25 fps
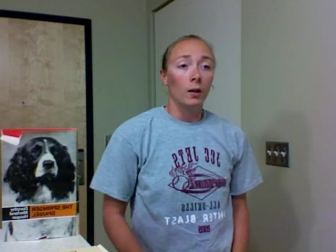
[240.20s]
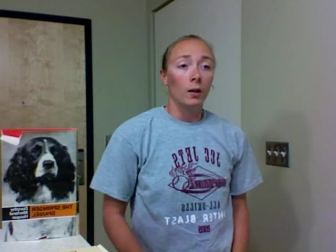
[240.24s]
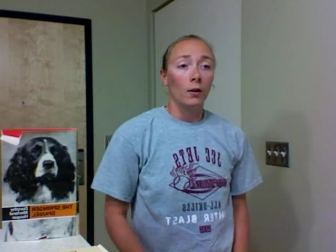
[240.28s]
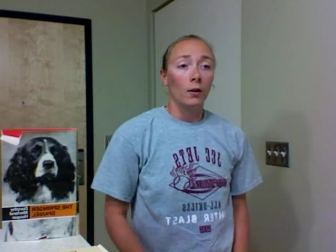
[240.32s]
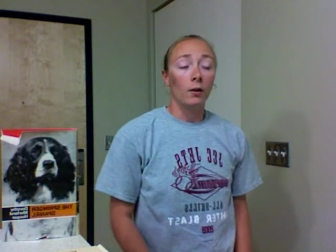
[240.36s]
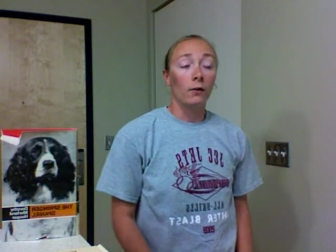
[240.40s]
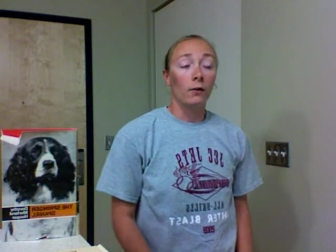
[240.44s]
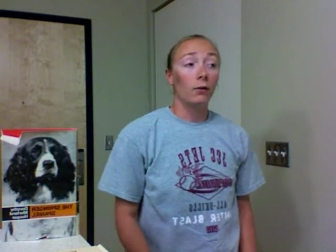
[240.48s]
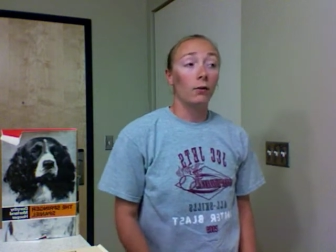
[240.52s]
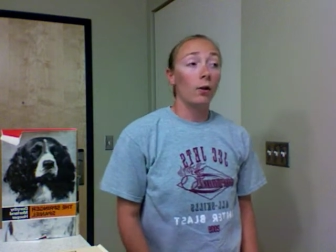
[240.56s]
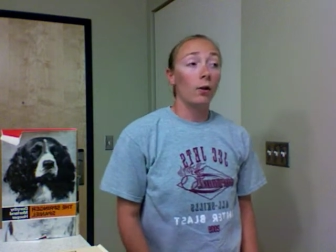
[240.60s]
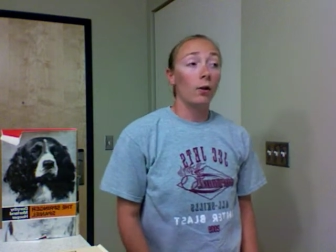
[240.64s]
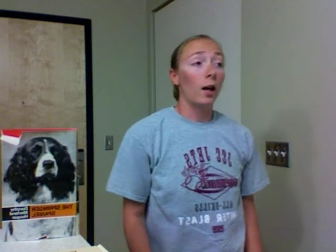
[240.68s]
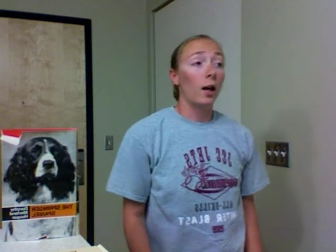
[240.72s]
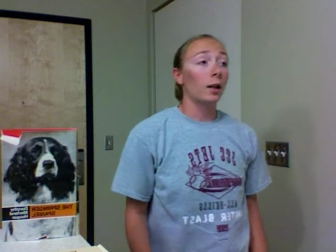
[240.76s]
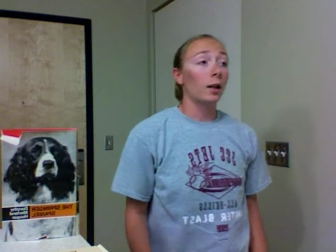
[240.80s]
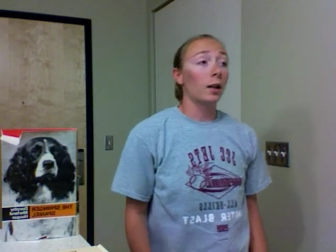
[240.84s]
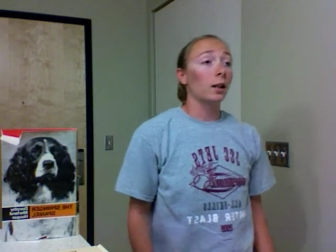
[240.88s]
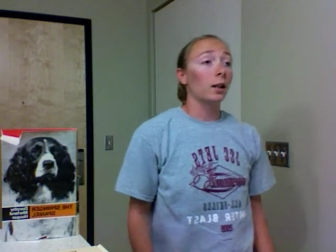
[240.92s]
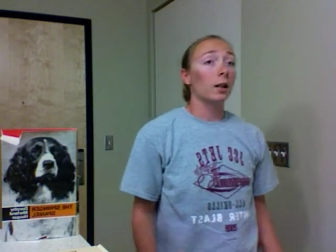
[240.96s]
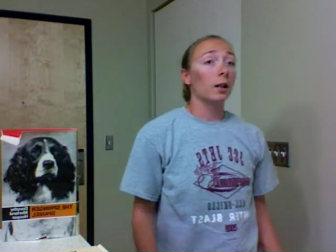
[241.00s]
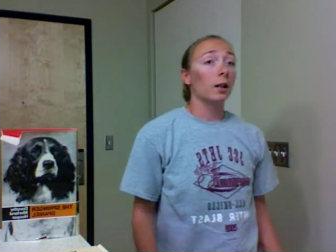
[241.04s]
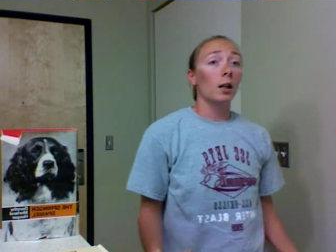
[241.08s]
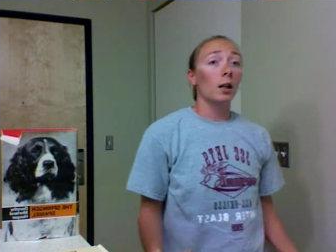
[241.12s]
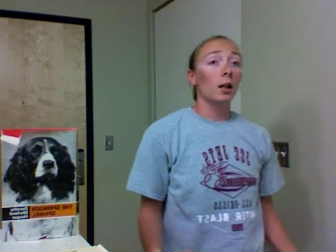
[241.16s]
Their
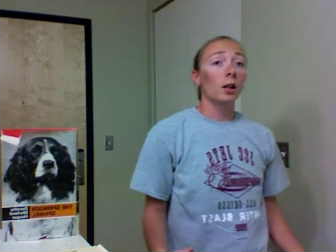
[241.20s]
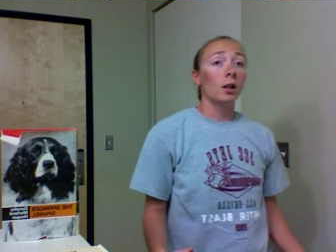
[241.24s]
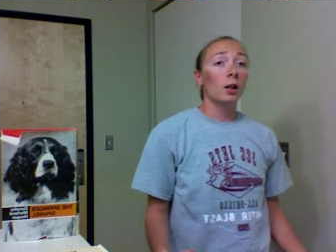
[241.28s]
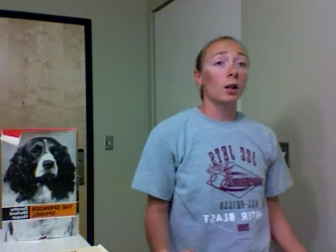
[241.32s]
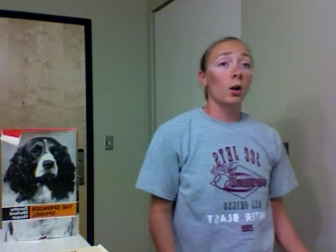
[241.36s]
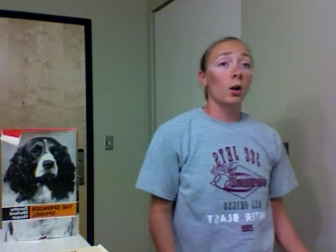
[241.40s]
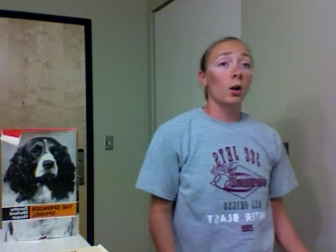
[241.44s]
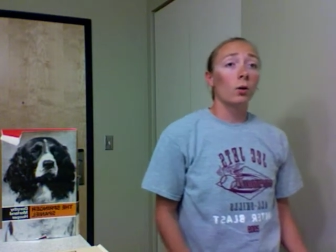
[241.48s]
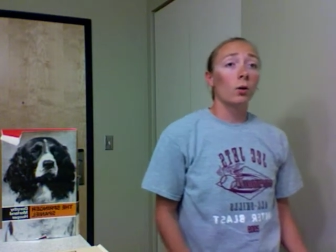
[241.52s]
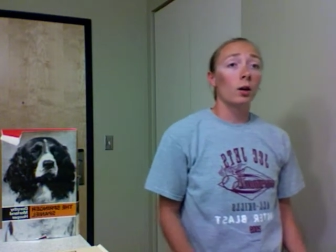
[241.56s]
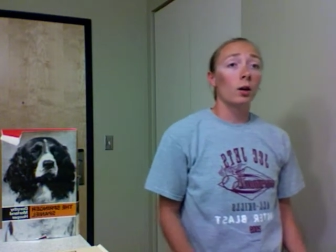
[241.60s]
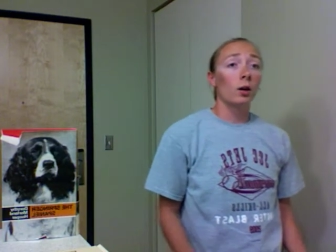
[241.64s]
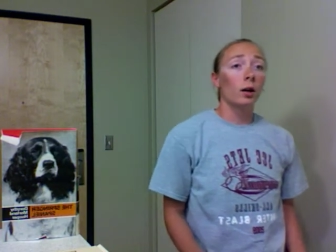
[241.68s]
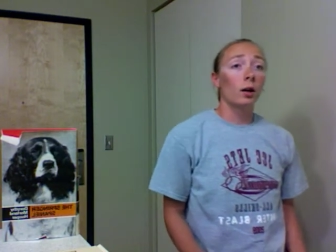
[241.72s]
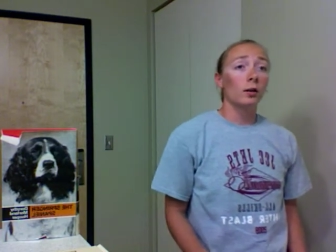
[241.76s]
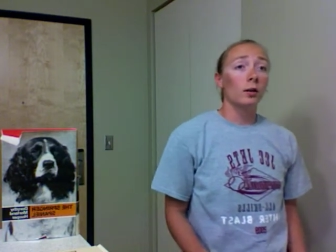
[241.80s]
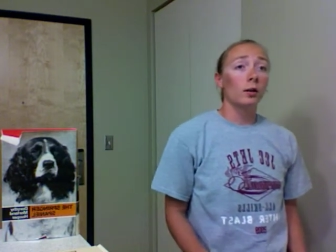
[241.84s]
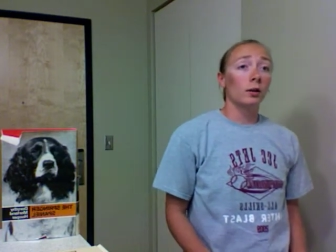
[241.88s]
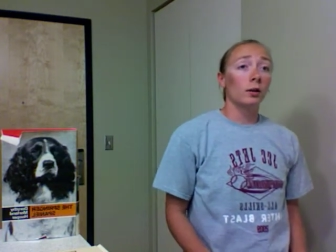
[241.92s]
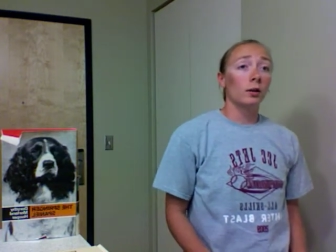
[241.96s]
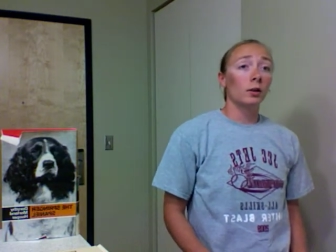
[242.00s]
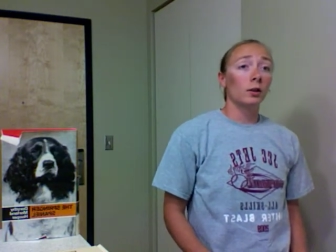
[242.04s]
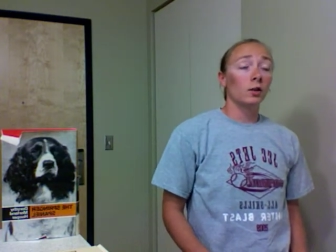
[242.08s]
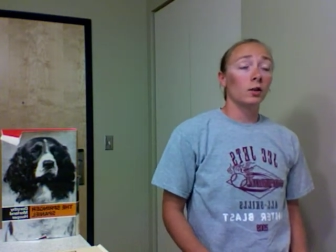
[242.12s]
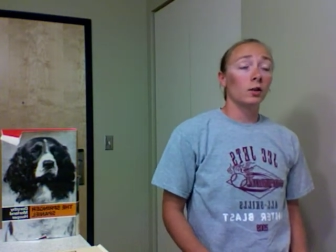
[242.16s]
variety in coat
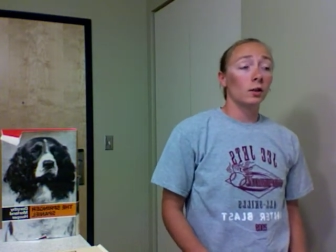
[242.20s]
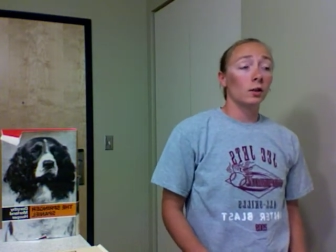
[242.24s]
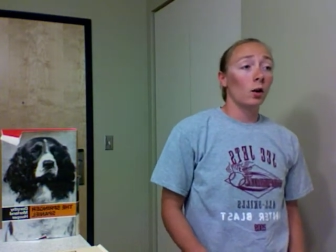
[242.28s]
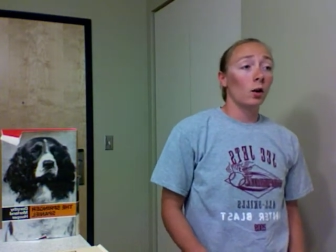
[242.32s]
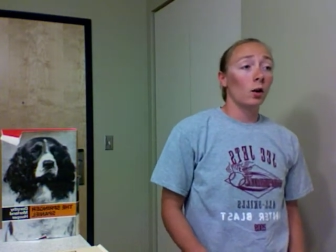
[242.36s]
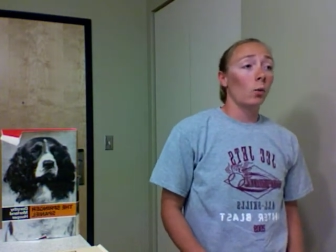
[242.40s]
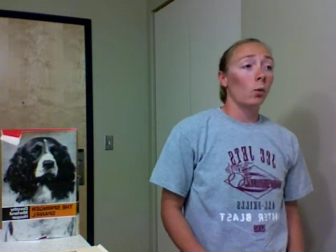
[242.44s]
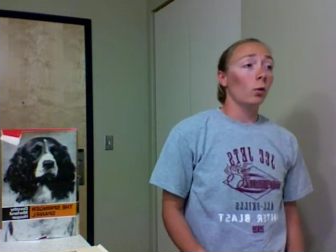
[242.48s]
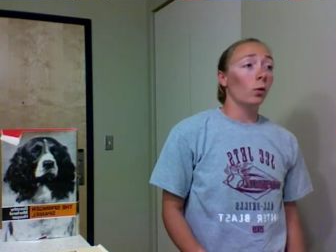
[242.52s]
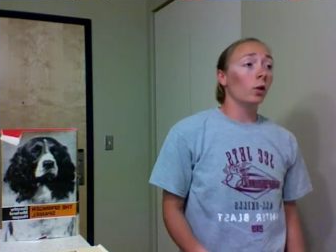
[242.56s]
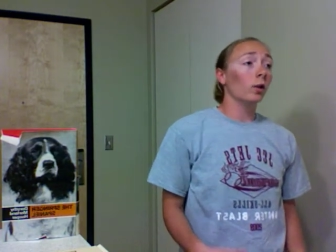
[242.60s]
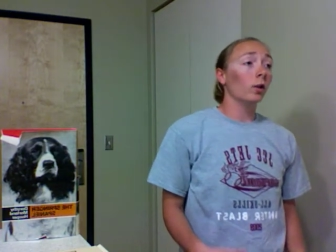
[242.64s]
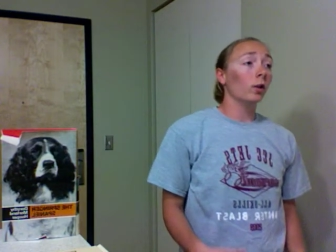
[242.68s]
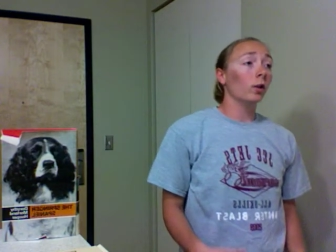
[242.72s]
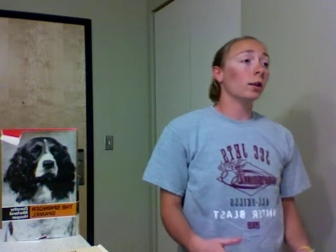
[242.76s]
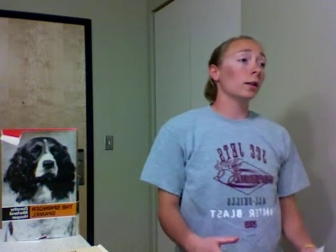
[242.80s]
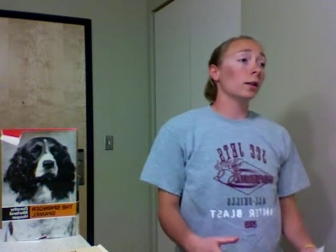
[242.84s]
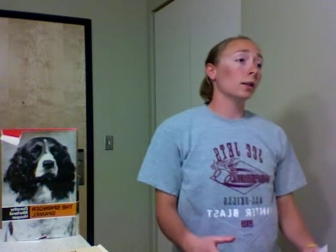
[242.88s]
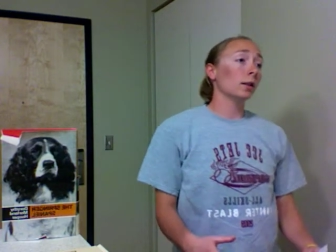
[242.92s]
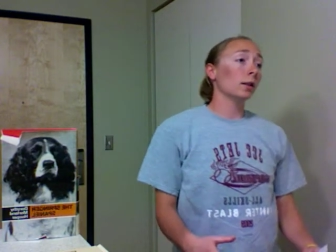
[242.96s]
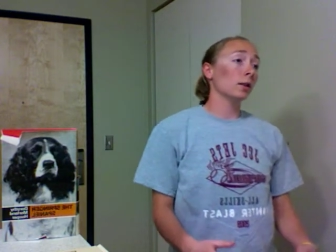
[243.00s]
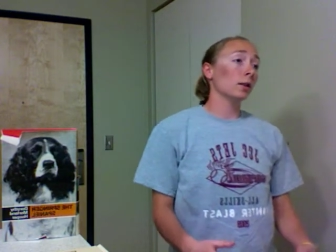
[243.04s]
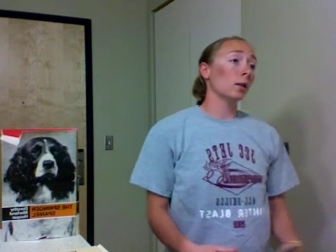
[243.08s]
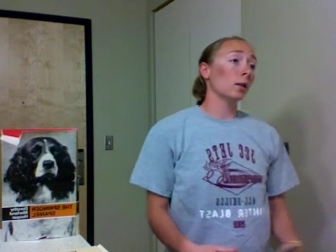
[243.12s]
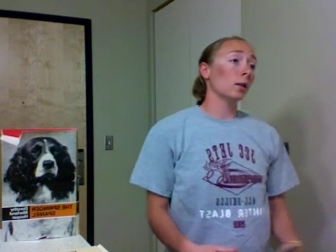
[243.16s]
colors,
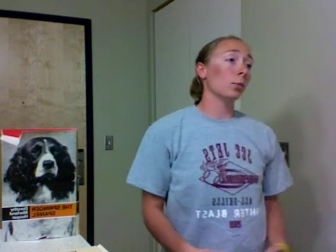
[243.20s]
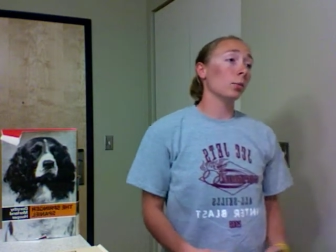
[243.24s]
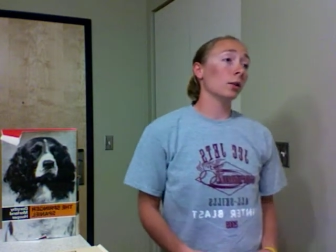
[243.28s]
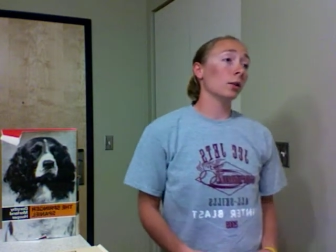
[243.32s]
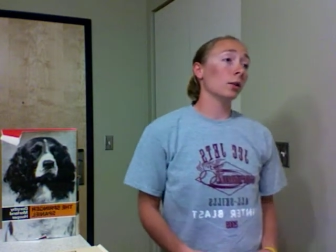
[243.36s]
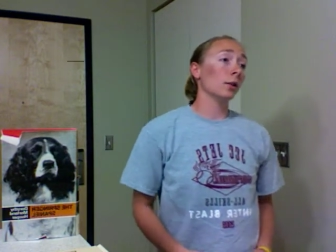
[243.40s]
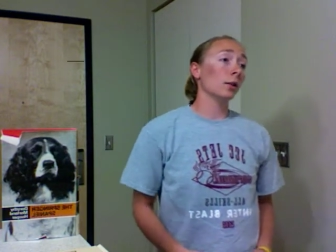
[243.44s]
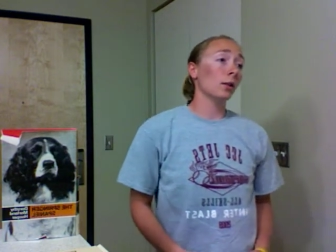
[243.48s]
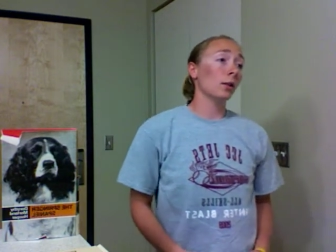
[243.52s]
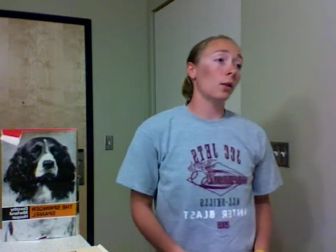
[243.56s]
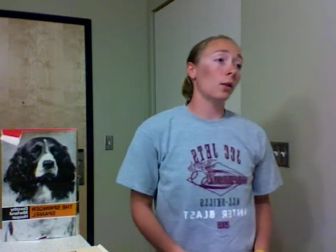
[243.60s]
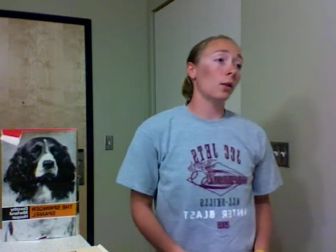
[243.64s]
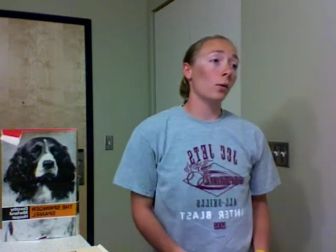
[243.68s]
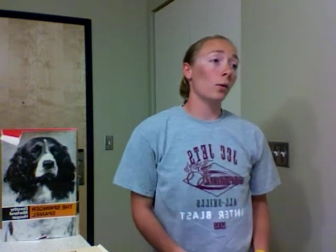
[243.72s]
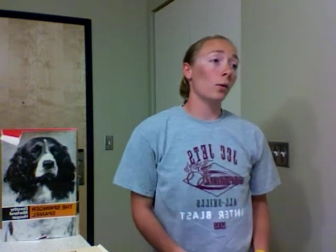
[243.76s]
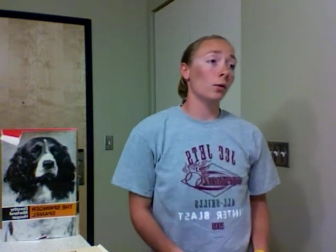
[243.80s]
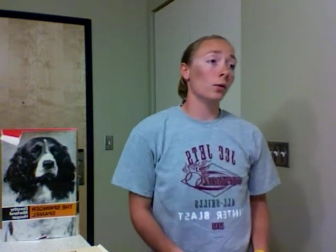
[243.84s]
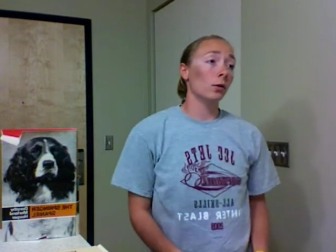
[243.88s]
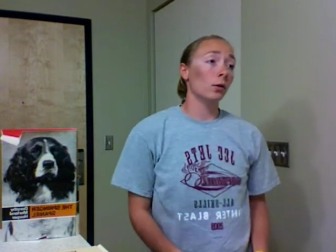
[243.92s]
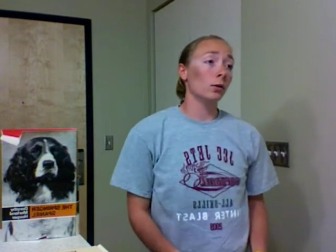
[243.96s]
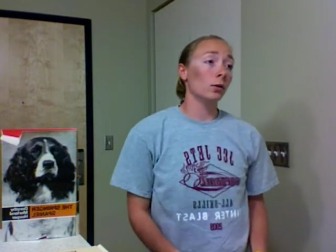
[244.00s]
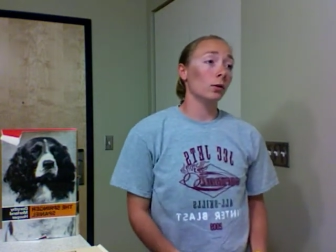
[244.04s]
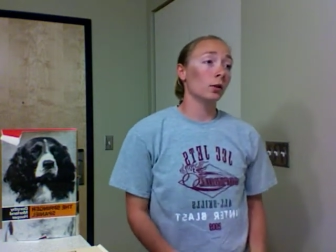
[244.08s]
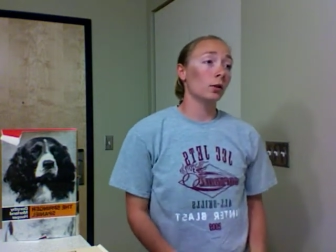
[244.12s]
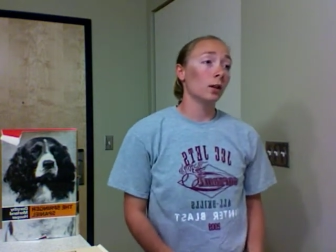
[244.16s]
willingness to please their
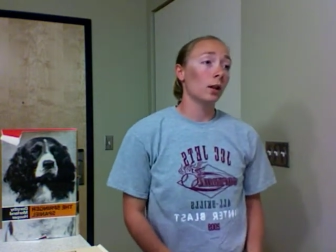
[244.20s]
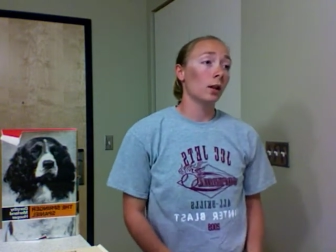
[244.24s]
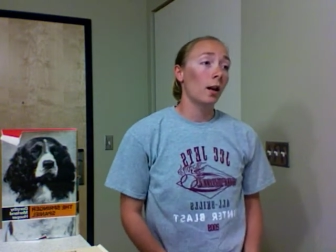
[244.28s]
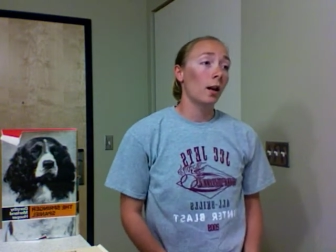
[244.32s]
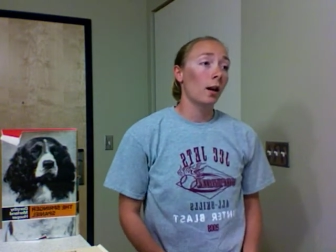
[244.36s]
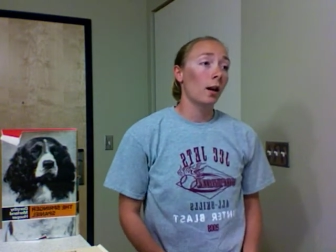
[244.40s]
owners,